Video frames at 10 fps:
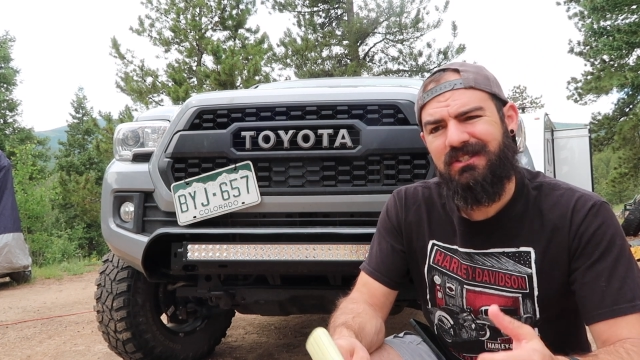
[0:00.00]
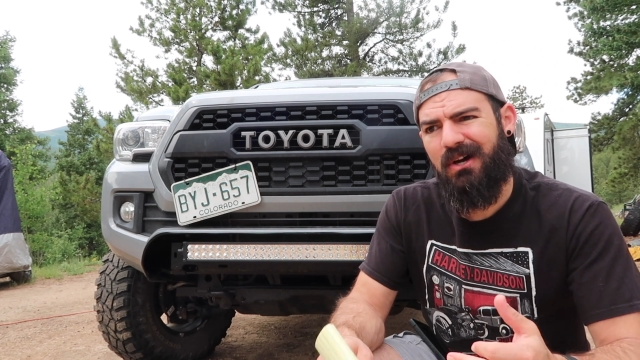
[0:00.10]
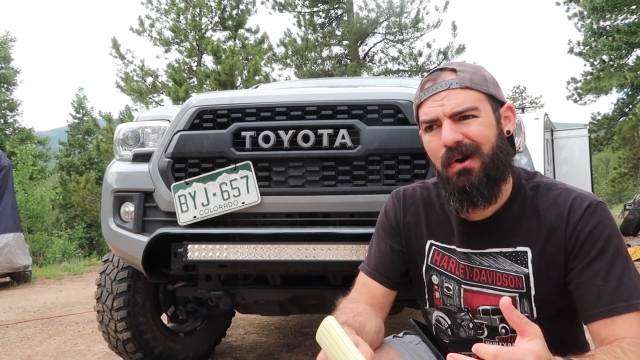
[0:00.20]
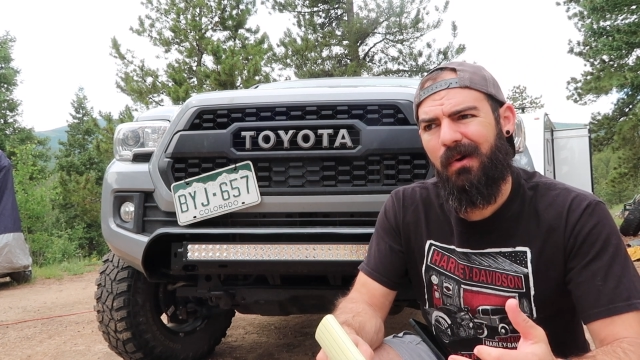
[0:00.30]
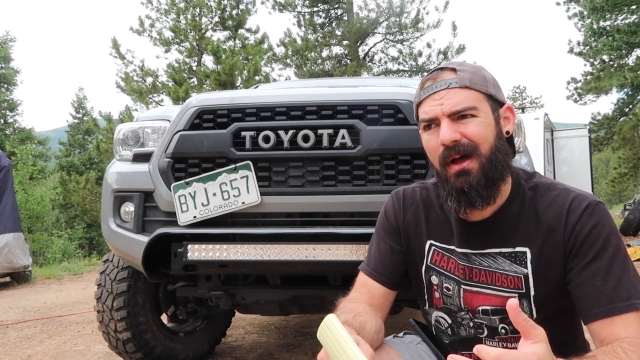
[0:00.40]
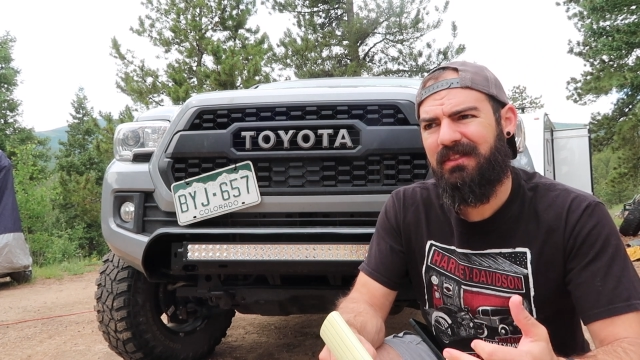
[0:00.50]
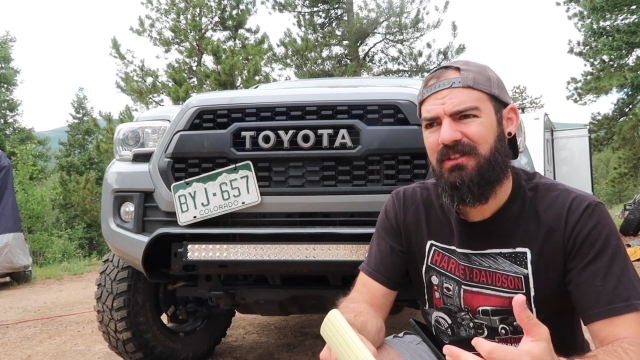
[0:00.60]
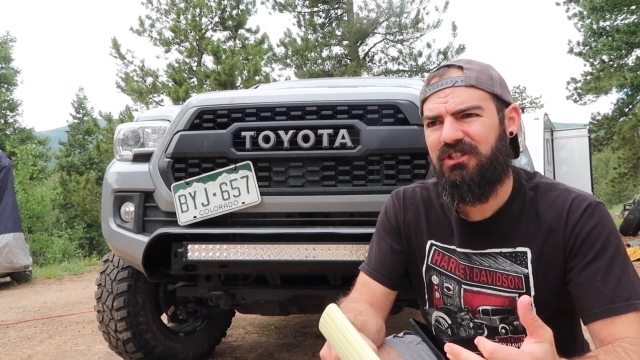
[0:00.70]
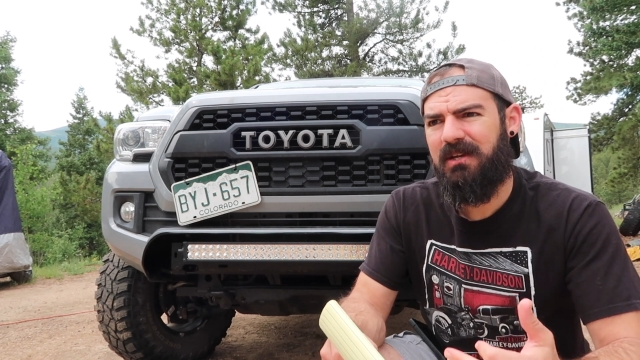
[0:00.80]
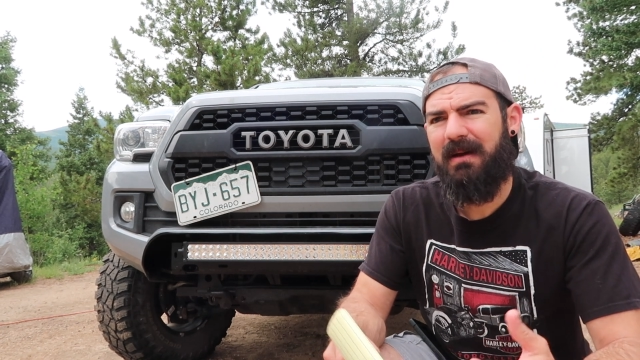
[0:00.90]
So
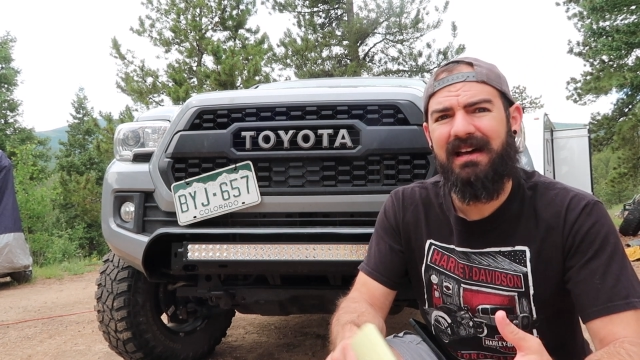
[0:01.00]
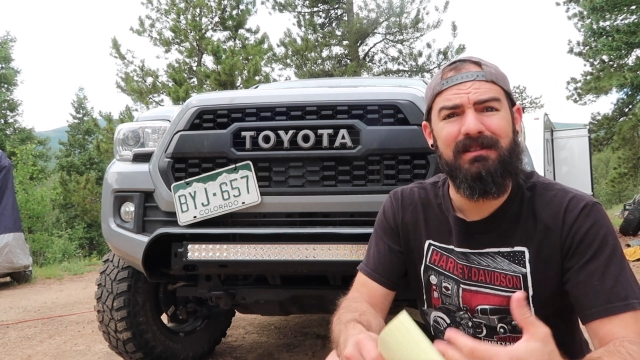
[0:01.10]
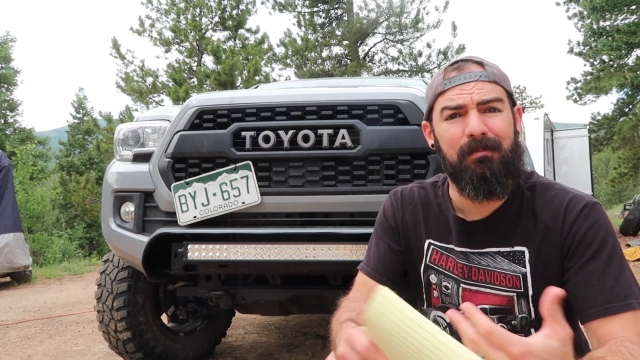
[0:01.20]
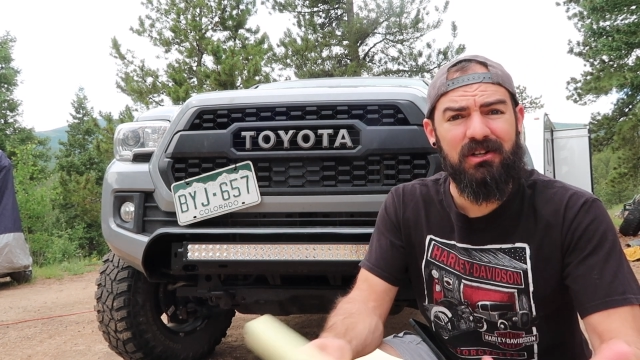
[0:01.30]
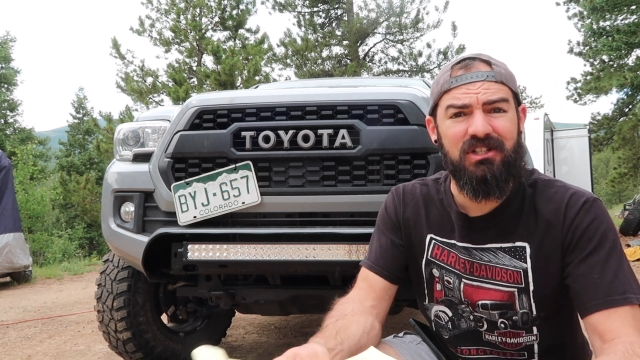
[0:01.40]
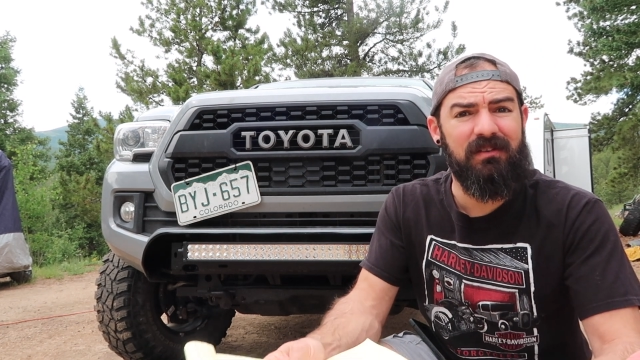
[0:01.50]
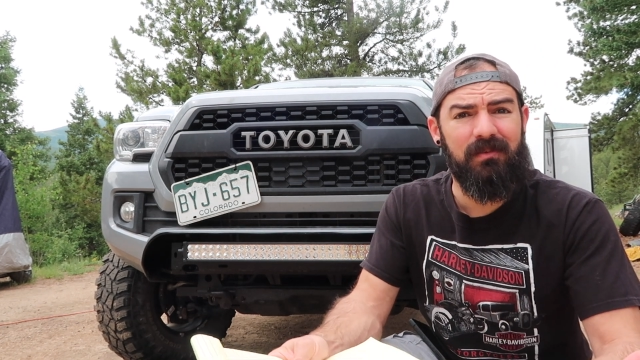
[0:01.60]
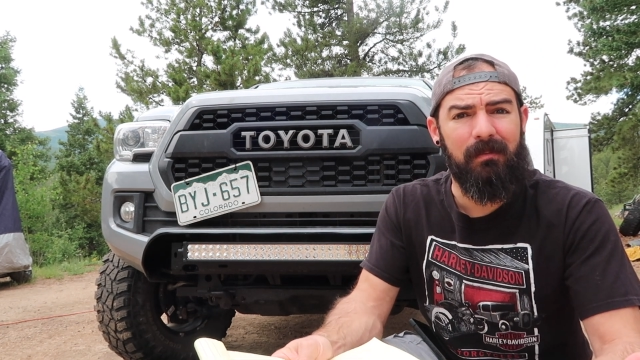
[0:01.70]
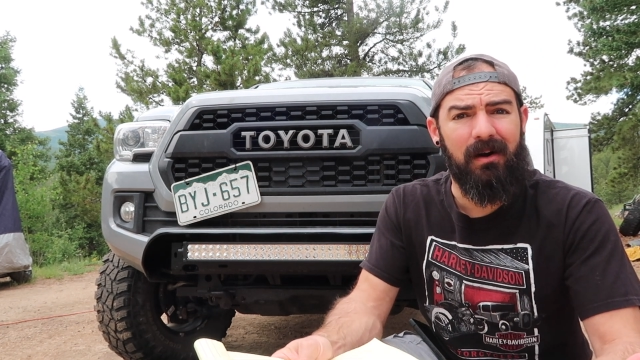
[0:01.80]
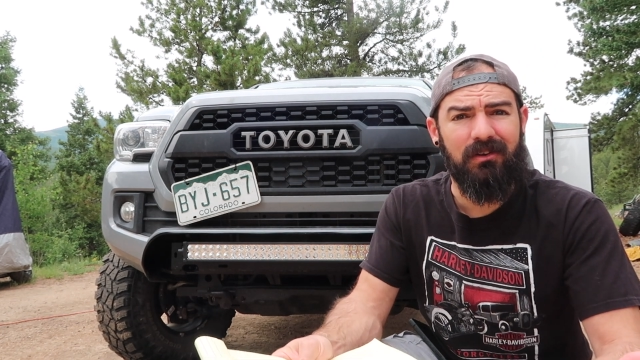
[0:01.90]
Jeep has a bunch of
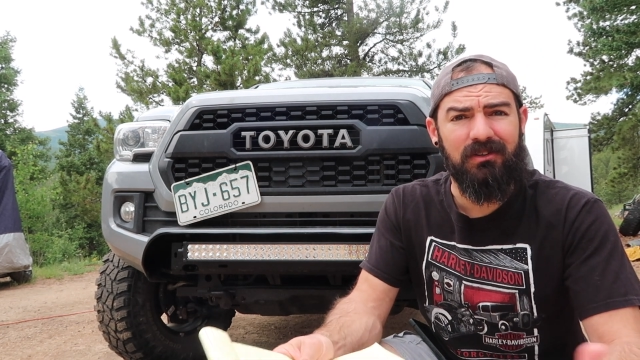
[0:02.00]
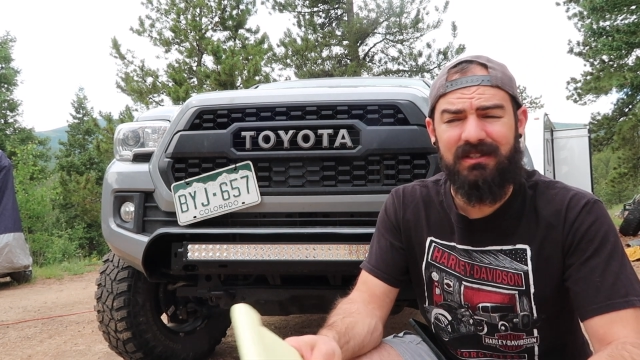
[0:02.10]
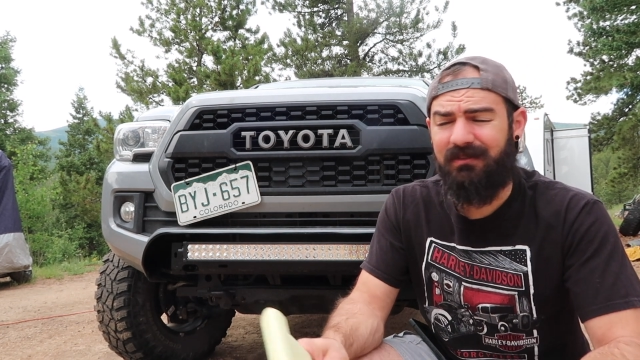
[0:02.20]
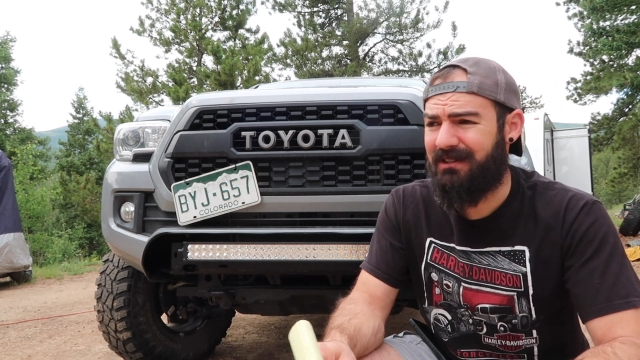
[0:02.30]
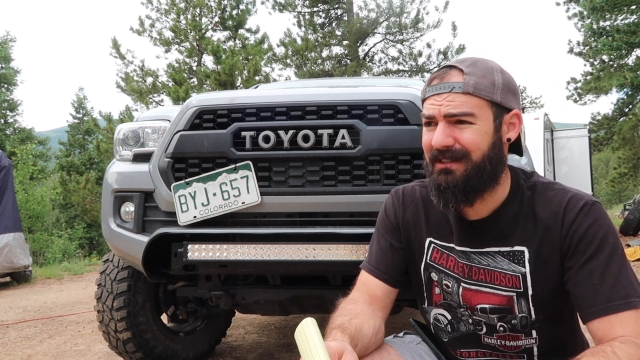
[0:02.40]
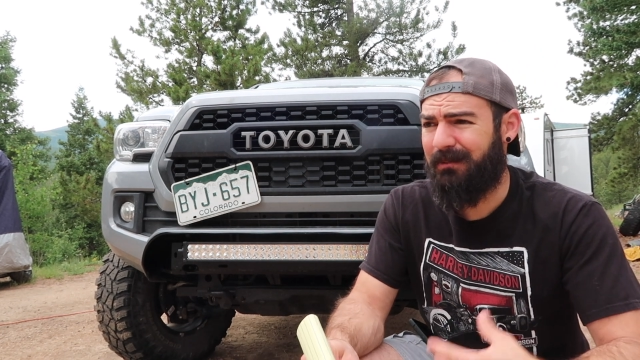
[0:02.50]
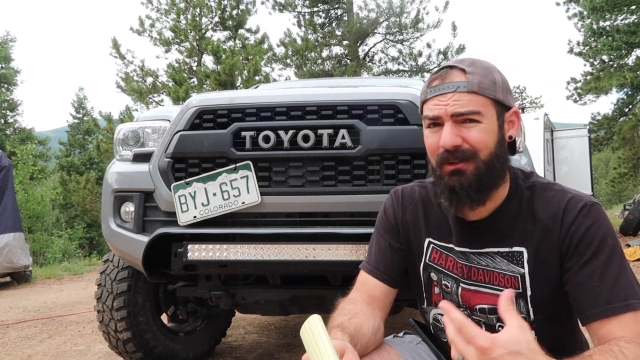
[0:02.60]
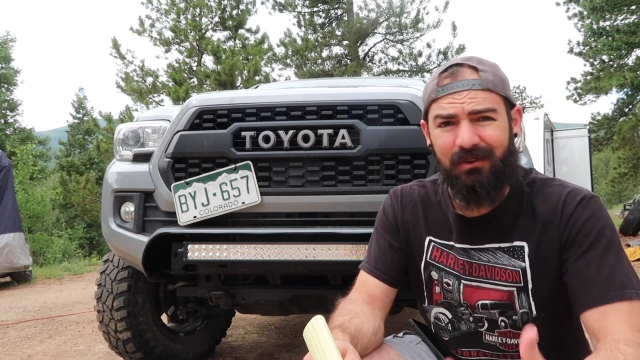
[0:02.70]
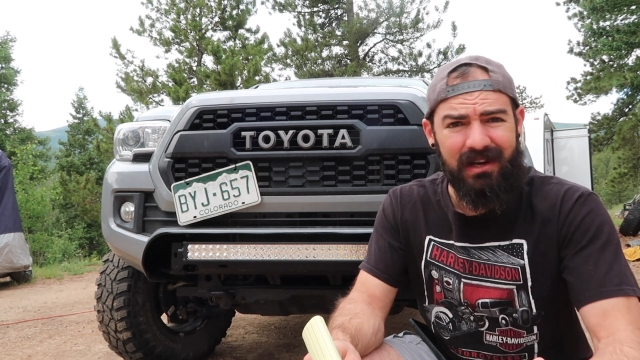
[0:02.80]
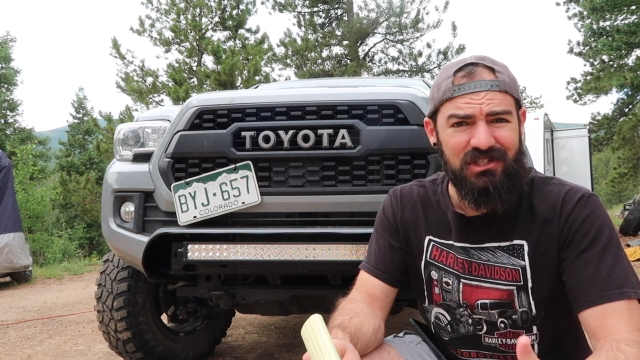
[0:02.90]
different models. For example,
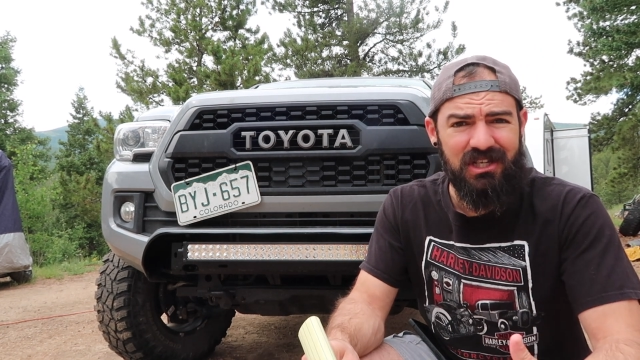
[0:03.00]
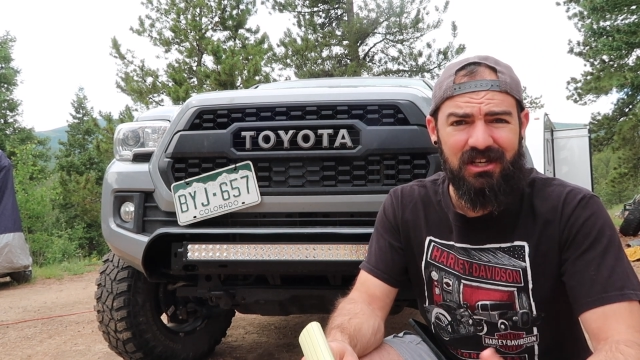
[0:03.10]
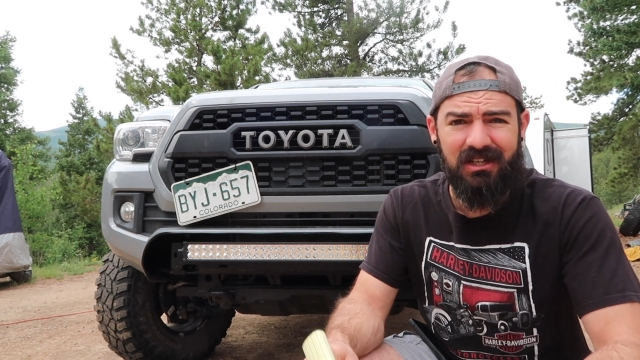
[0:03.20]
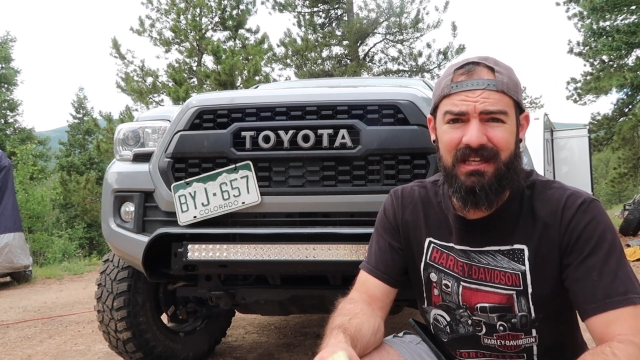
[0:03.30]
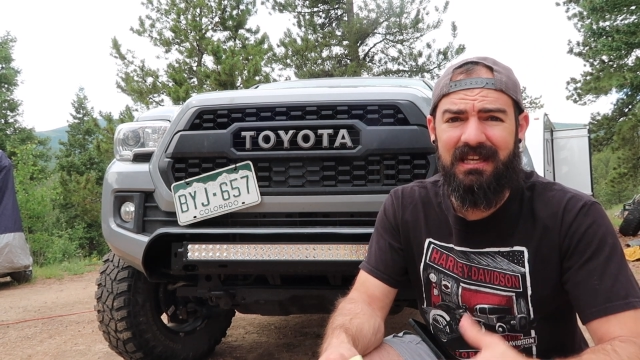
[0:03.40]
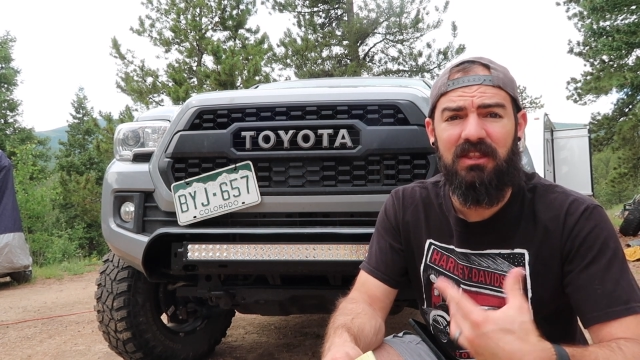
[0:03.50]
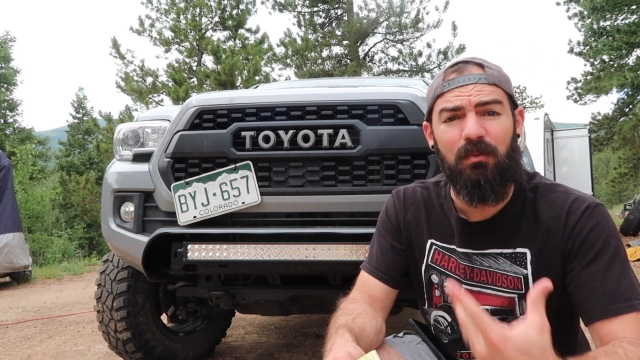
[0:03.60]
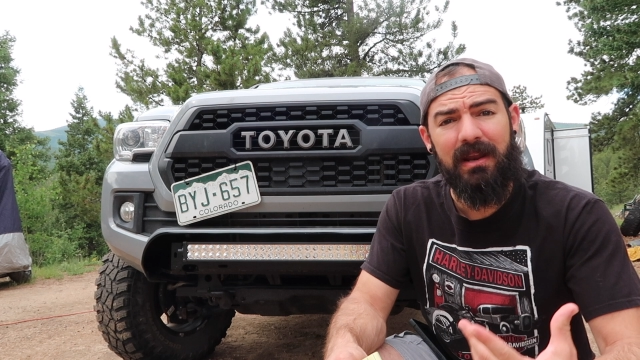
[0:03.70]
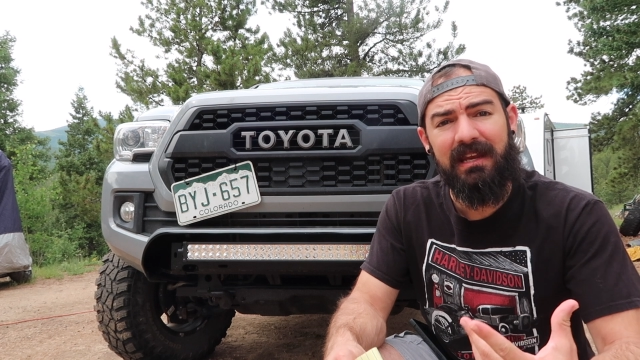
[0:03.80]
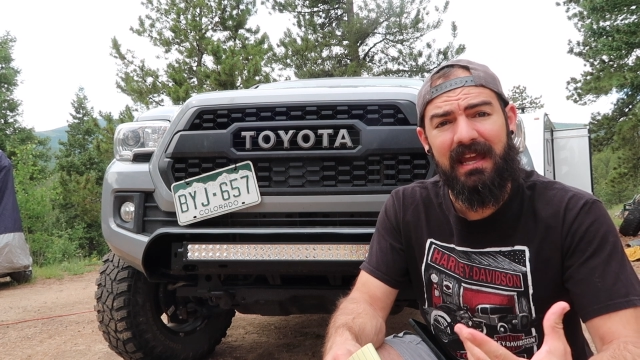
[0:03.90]
the Grand Cherokee, the
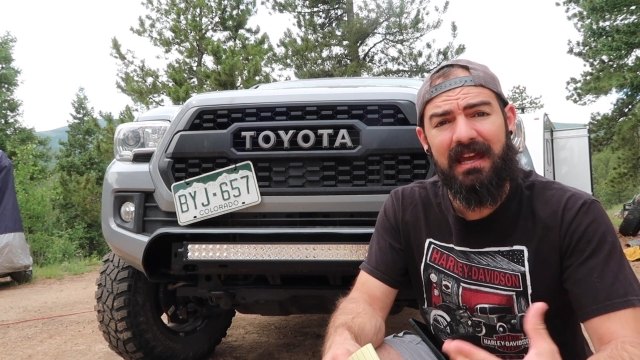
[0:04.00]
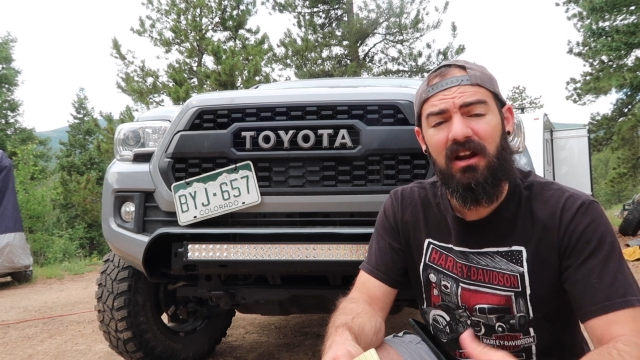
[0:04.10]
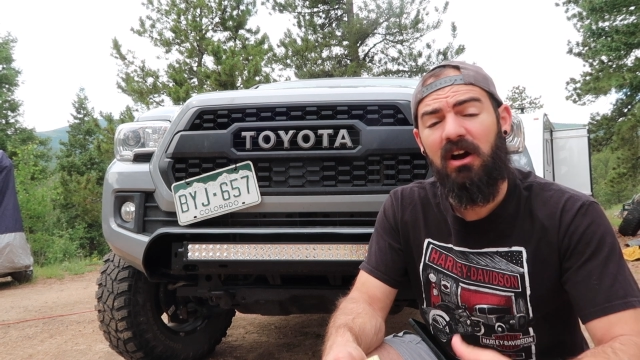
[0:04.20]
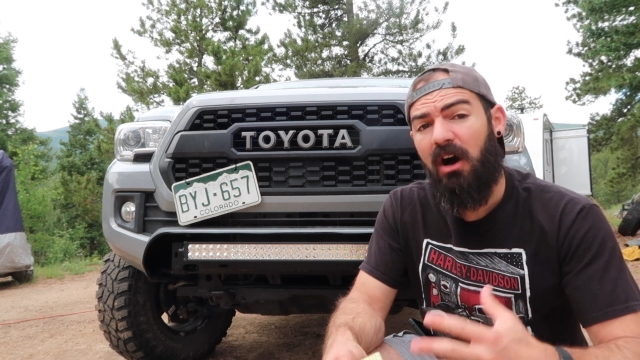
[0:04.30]
Renegade.